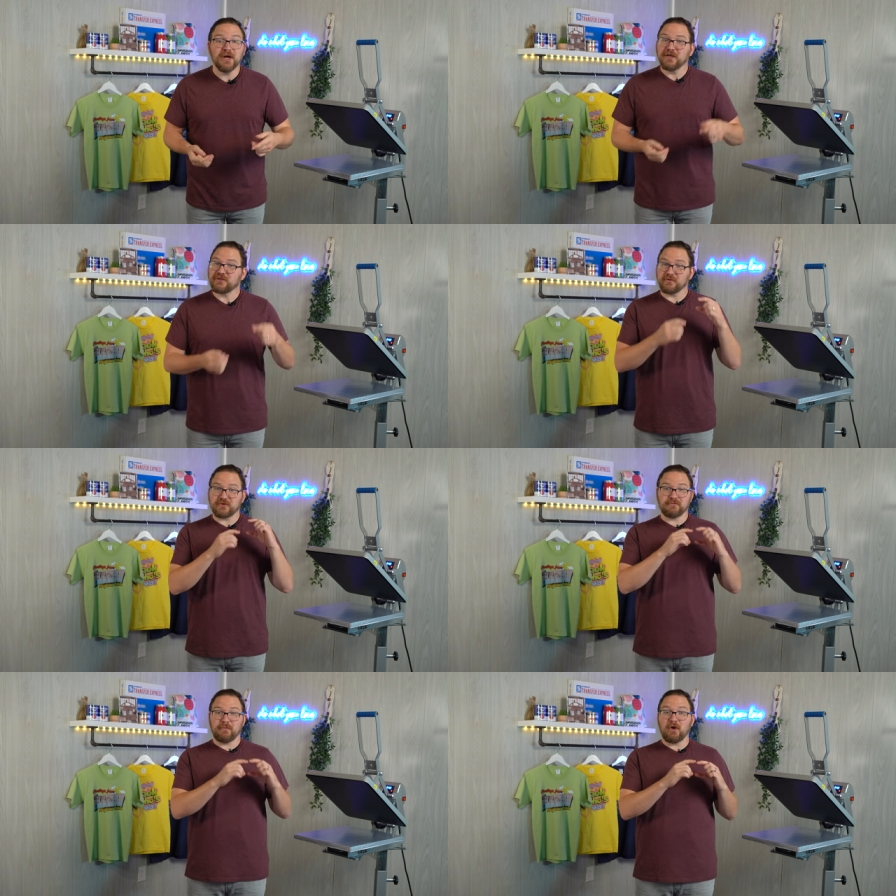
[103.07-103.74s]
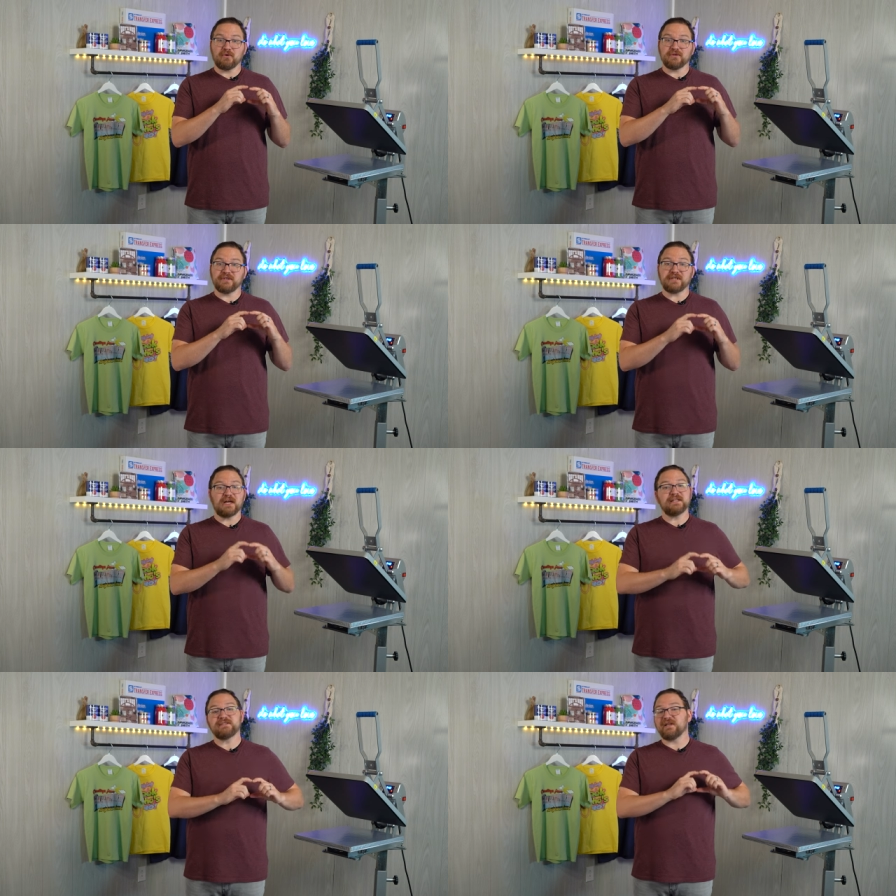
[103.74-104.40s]
so smaller
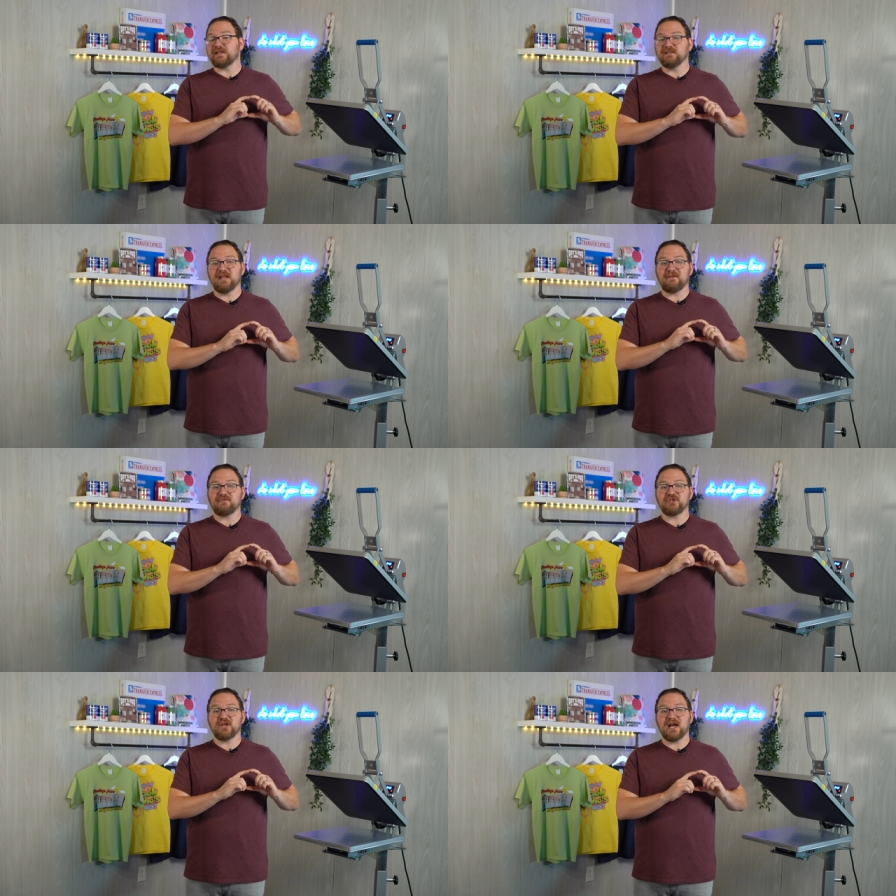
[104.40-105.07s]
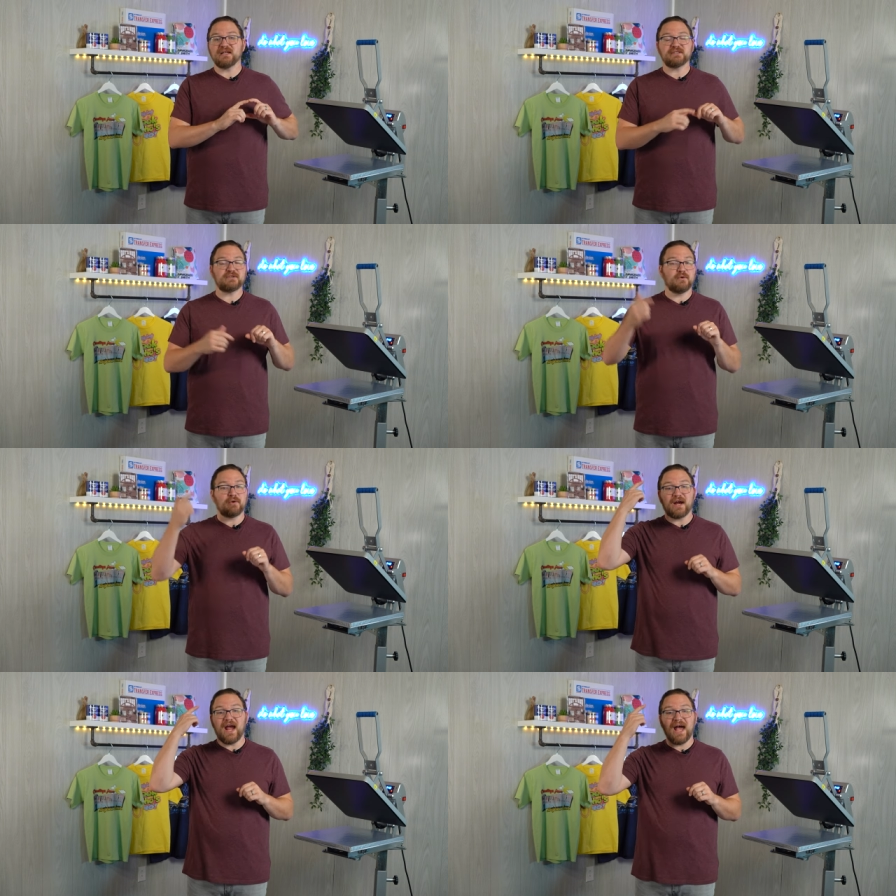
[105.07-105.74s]
designs like left chest
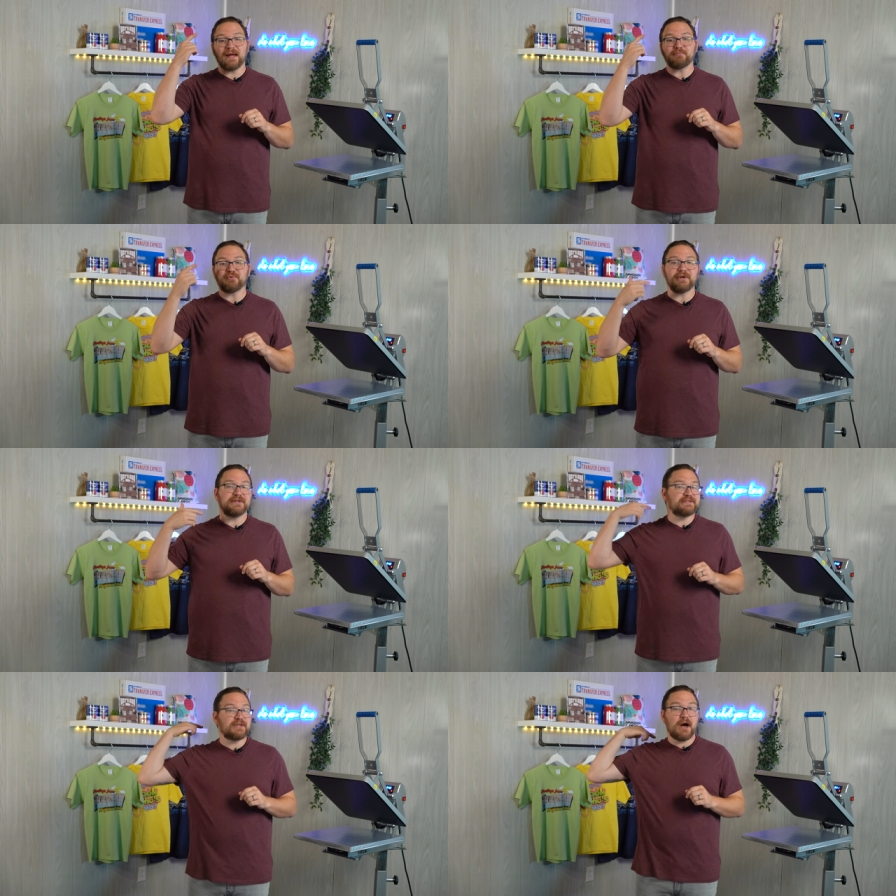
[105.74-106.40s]
or hat prints,